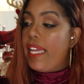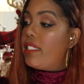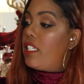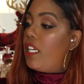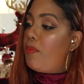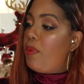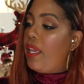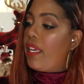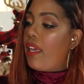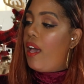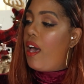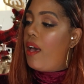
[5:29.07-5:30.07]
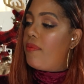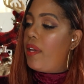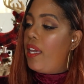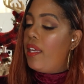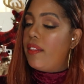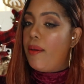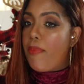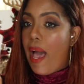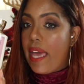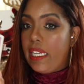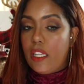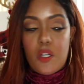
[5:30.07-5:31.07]
I did pick up the
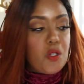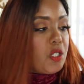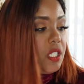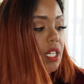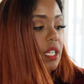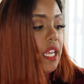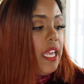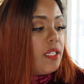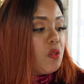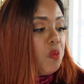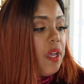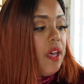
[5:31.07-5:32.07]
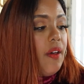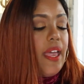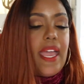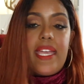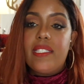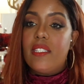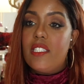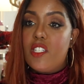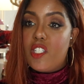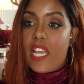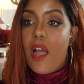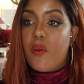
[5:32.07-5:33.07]
body lotion as well as the
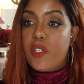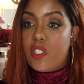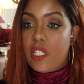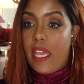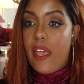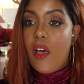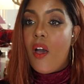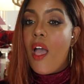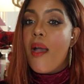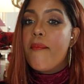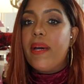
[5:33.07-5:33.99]
shower gel,